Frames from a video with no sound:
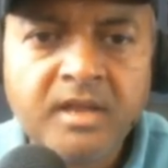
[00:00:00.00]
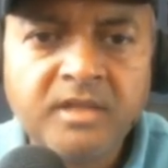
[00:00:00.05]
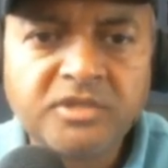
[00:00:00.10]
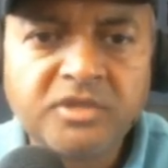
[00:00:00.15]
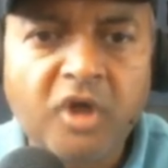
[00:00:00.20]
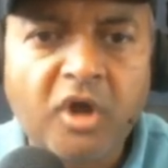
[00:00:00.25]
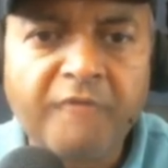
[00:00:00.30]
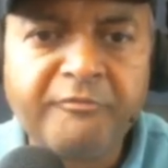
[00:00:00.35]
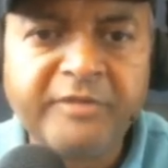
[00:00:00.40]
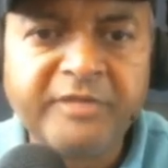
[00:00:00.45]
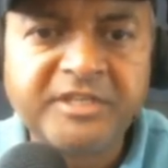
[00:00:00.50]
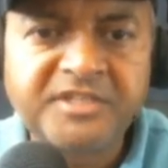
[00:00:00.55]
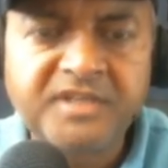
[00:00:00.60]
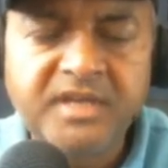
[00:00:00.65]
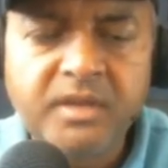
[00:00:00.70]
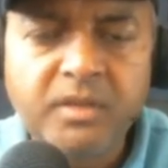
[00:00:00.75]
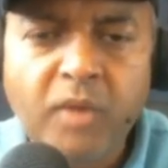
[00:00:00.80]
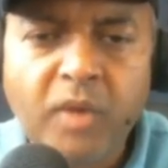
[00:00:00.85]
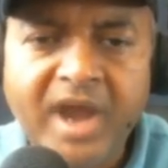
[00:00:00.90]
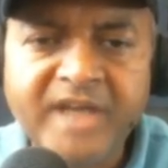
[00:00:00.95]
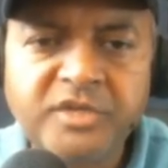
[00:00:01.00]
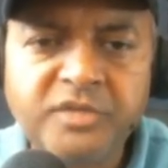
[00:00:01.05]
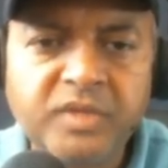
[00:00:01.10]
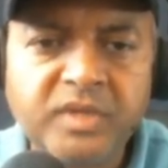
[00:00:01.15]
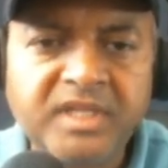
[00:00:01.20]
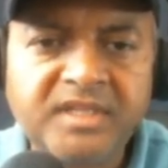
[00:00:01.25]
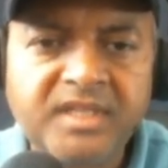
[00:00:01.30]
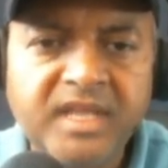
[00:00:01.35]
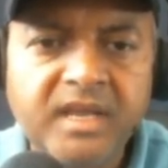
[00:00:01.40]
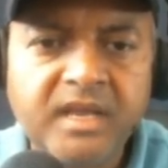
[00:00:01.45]
So obviously white
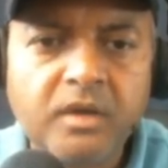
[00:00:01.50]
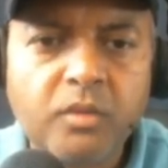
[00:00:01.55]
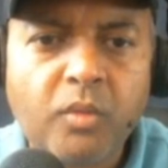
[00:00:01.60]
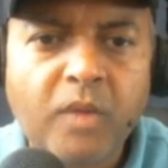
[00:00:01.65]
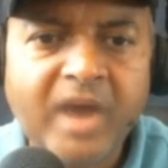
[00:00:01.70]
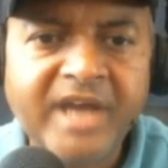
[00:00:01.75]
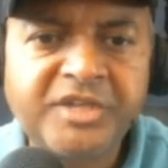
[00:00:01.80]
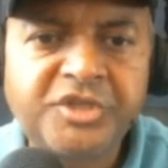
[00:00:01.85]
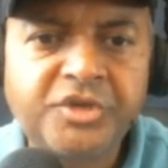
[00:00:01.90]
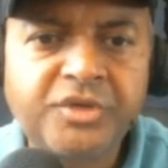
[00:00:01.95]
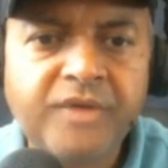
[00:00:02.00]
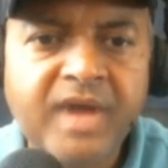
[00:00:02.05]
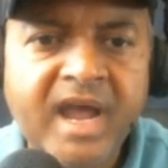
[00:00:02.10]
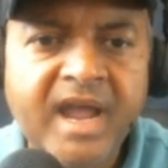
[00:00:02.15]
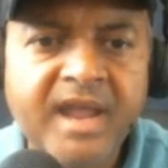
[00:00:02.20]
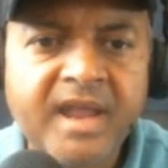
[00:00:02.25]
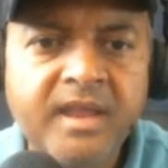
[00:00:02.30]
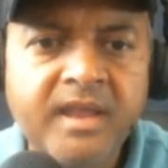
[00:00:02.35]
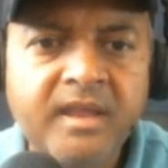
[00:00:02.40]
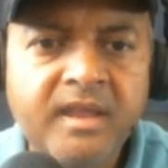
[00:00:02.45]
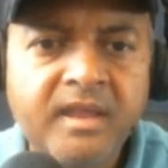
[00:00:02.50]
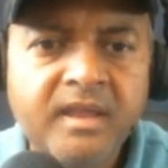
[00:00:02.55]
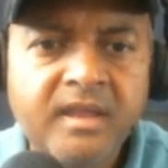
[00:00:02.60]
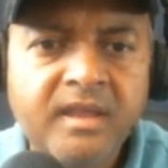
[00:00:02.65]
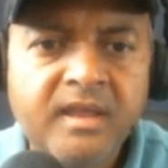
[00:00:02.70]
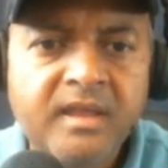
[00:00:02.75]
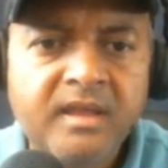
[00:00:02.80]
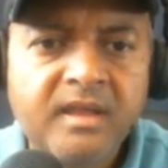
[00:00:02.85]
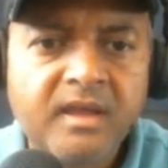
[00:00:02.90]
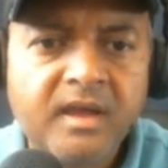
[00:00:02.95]
will think, why should I
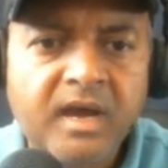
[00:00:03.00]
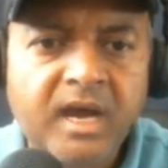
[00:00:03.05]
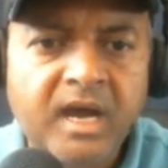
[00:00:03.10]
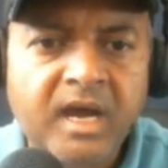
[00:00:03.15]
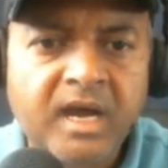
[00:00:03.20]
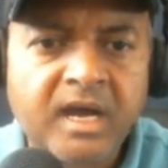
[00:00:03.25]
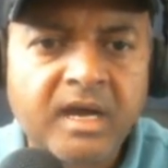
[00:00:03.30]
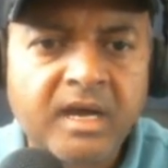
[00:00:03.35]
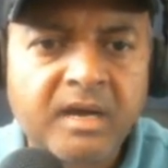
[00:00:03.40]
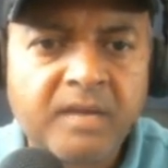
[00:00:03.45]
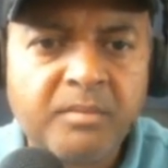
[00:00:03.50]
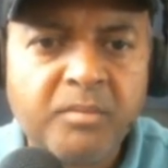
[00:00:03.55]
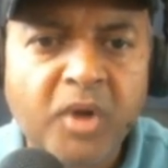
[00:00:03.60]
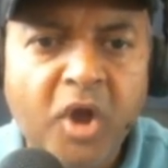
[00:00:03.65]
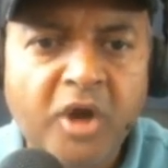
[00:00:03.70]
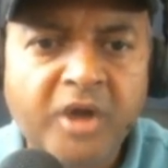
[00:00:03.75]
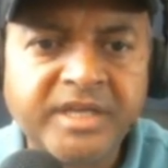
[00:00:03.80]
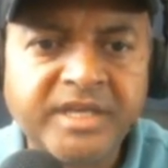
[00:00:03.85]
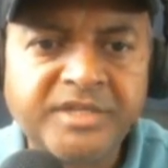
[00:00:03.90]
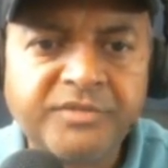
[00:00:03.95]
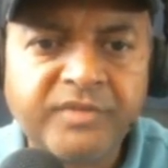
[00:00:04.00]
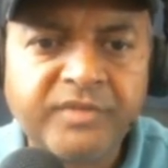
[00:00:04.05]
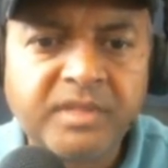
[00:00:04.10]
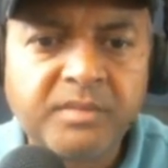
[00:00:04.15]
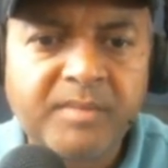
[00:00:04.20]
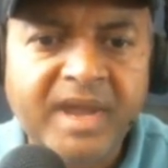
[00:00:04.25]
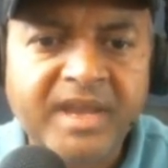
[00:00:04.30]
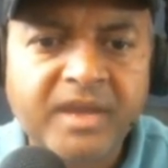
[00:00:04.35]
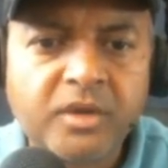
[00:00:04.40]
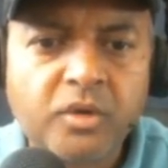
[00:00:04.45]
block it
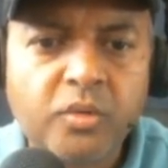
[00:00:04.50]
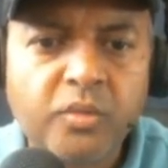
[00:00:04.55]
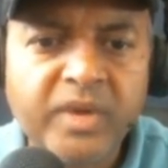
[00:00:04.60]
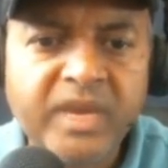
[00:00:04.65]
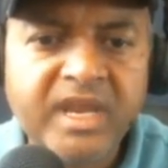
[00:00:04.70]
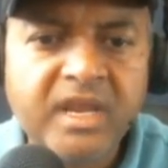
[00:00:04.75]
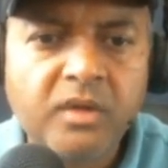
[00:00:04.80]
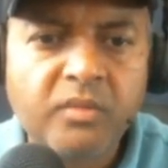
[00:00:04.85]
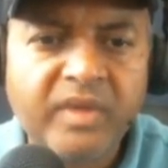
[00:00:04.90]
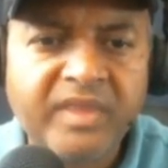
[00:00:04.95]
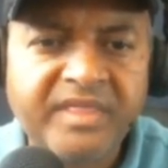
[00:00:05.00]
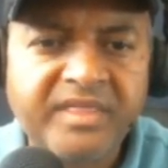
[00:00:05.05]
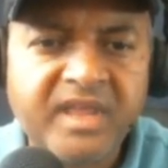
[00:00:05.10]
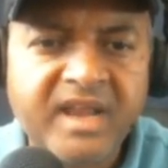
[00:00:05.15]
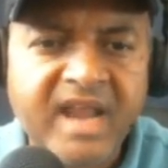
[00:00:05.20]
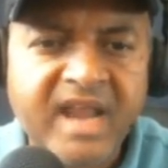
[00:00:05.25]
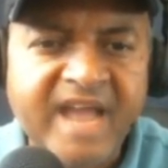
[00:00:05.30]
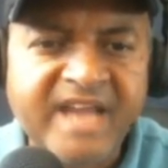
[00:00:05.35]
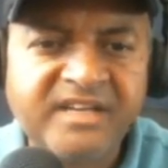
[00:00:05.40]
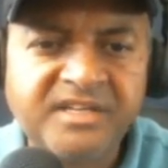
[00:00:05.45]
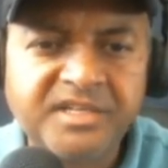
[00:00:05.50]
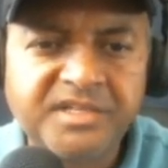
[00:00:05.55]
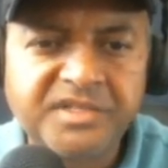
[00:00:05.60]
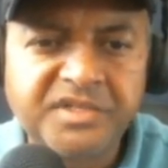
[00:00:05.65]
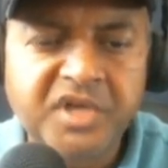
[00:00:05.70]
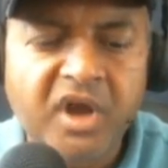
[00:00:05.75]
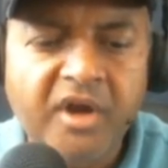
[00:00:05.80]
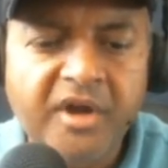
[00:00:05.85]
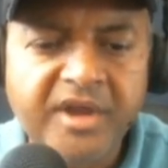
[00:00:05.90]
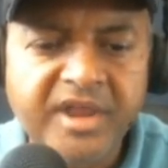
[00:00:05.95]
with my queen when the knight
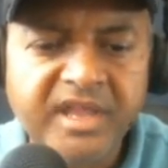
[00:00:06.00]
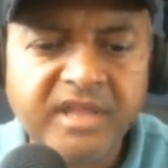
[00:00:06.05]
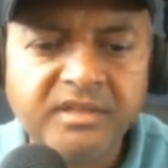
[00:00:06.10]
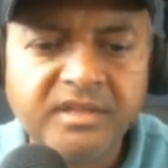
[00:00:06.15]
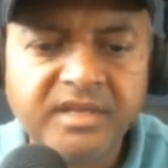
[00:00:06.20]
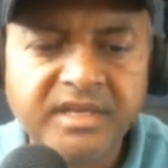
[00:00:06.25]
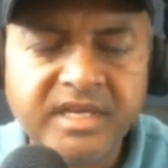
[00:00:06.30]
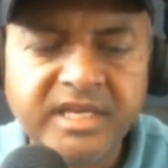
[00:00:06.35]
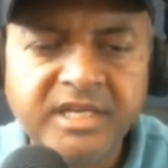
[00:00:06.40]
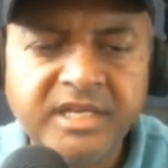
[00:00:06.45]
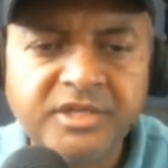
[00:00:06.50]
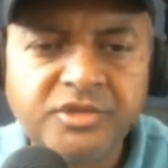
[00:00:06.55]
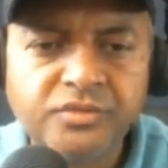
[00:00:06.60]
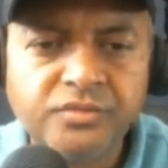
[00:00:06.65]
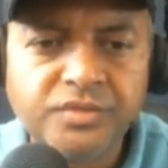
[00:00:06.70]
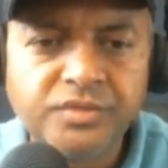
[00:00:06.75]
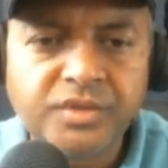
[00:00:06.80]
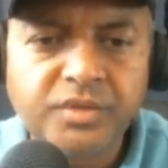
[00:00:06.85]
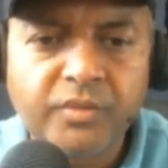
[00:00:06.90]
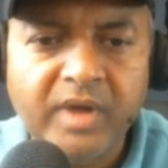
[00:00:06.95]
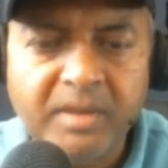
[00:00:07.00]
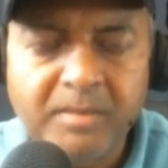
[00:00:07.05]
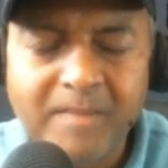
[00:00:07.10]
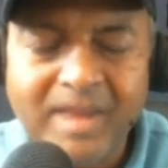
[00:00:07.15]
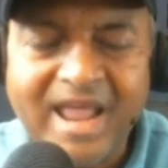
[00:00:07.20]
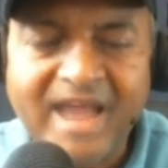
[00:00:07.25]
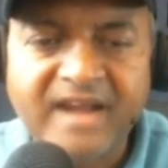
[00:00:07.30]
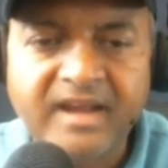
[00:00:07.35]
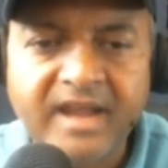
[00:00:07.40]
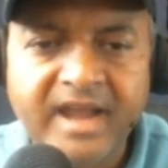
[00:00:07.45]
is guarding the e2 square,
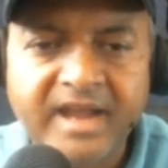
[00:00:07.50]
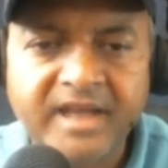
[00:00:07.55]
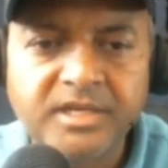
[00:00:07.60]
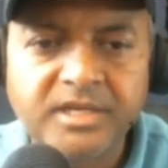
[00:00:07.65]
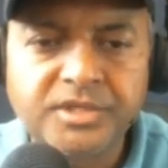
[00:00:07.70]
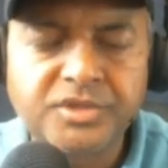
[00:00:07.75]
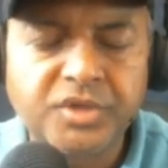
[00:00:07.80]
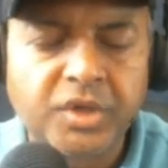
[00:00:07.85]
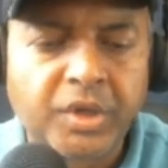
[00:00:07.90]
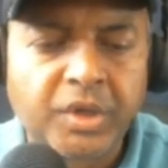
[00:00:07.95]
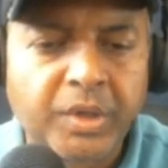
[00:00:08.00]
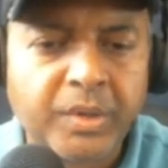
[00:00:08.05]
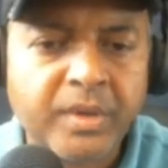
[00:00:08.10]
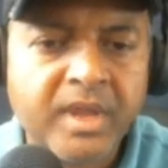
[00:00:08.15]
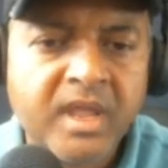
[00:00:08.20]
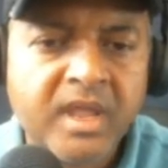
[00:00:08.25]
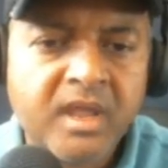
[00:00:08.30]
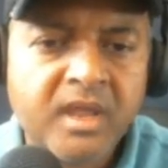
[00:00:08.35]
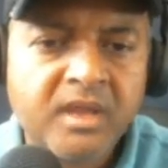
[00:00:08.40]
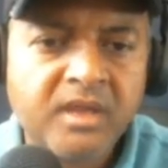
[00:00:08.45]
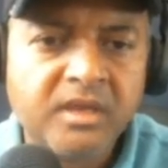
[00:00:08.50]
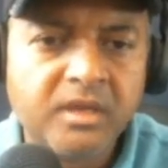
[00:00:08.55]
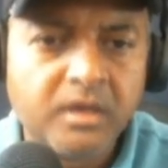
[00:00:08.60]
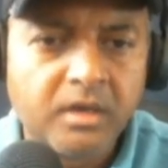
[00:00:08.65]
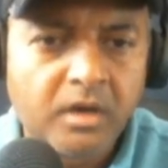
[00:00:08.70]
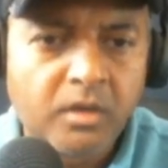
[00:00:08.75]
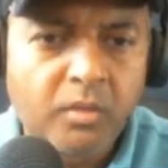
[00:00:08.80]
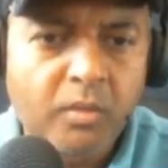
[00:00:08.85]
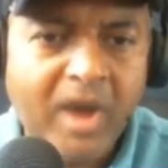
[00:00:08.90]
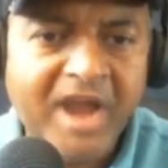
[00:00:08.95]
black knight? So
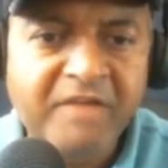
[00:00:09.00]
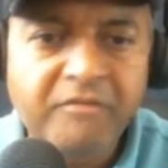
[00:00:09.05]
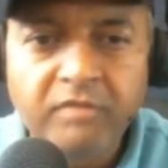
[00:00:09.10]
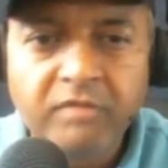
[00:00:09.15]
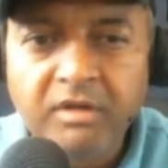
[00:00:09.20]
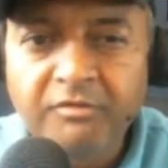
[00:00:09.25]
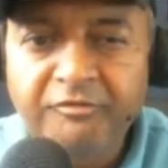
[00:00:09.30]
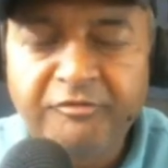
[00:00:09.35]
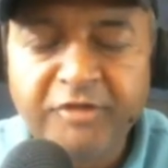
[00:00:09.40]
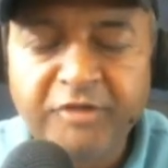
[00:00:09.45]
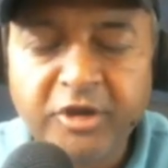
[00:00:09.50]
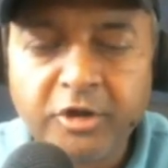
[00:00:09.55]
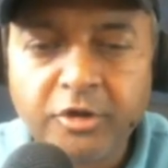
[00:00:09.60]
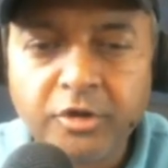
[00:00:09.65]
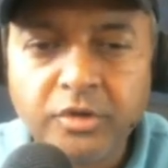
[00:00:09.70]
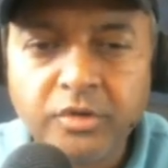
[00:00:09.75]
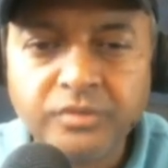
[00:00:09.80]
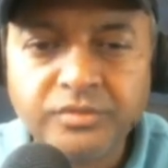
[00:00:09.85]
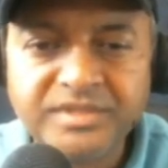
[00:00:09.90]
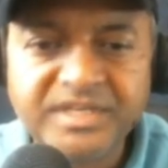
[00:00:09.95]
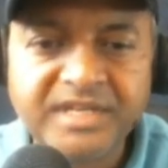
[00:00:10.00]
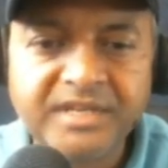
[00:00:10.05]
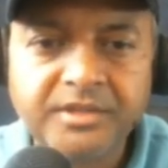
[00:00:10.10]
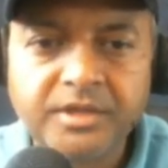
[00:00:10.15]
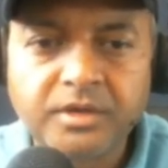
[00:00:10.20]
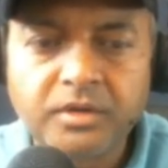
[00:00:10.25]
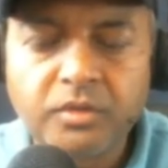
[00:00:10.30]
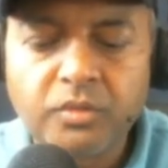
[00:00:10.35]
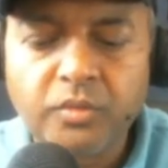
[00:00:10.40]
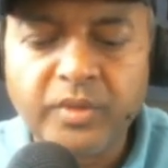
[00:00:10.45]
here white will fear losing
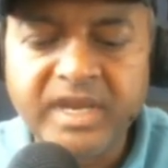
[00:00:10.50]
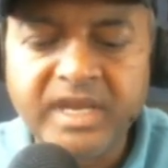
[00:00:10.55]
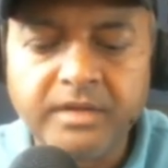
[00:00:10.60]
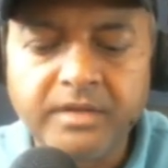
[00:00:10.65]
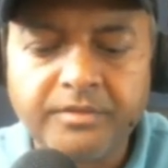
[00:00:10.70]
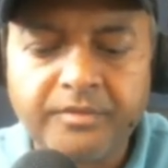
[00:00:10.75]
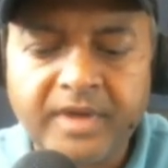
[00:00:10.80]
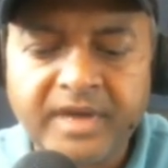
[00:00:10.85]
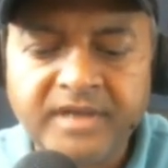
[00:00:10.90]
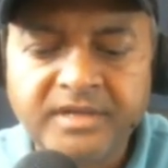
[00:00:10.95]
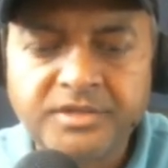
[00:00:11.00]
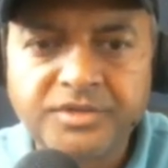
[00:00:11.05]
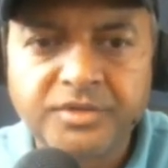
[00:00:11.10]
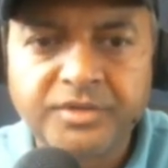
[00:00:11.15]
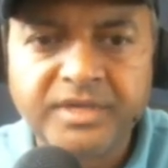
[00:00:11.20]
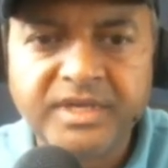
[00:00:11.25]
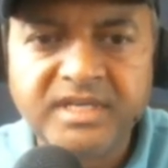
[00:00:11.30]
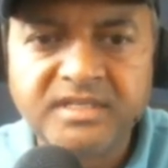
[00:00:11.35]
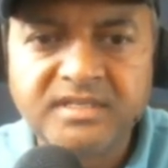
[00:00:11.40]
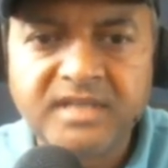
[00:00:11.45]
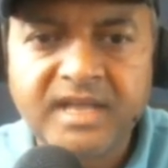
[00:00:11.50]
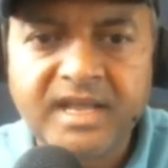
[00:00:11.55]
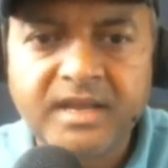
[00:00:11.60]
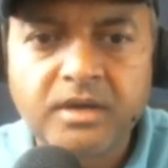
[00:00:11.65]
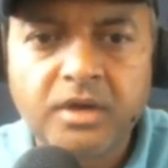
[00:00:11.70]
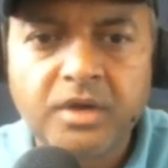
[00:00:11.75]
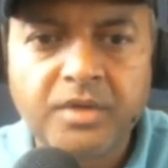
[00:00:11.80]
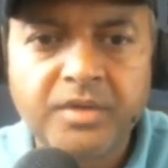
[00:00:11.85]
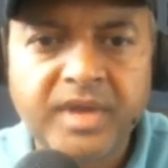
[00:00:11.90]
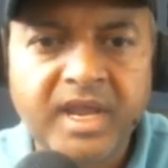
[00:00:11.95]
the queen, right? So he's
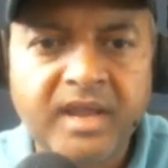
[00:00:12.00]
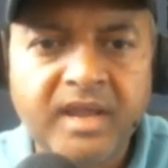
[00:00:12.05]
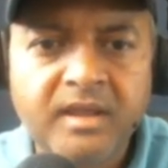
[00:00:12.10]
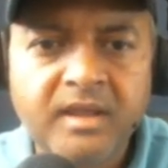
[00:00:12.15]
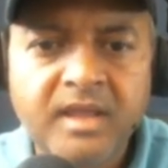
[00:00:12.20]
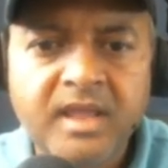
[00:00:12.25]
like, okay,